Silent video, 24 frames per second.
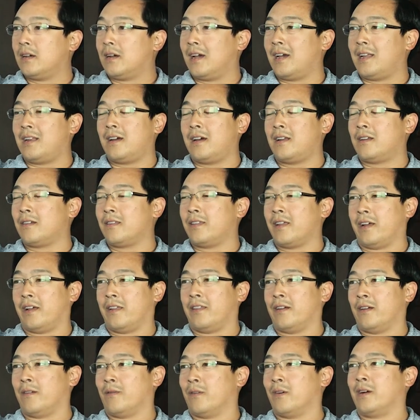I don't
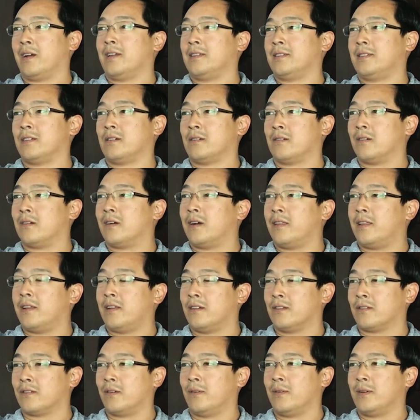think Ethereum will hit zero. I think
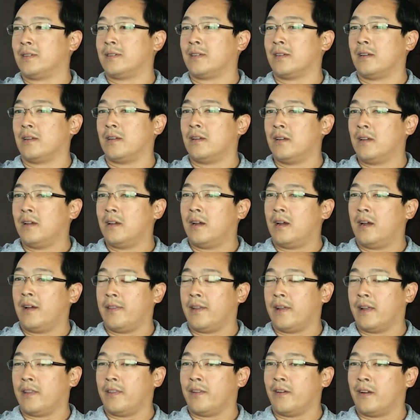there's always I
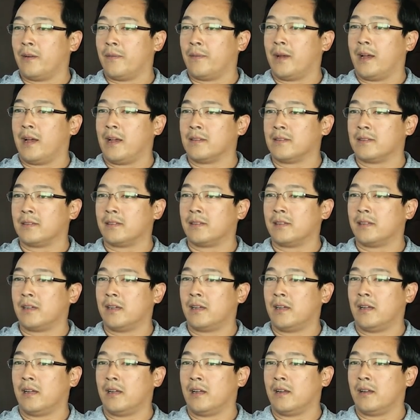think Ethereum has
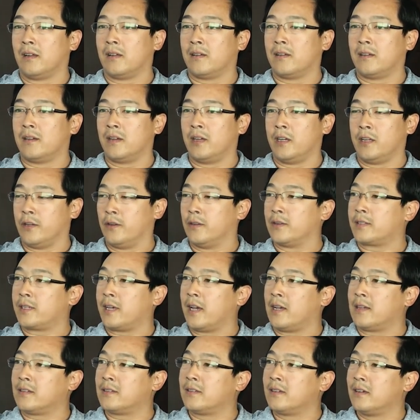a use
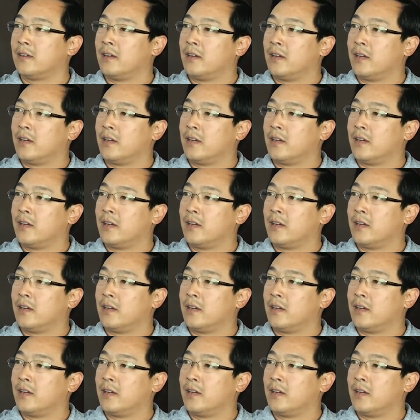case.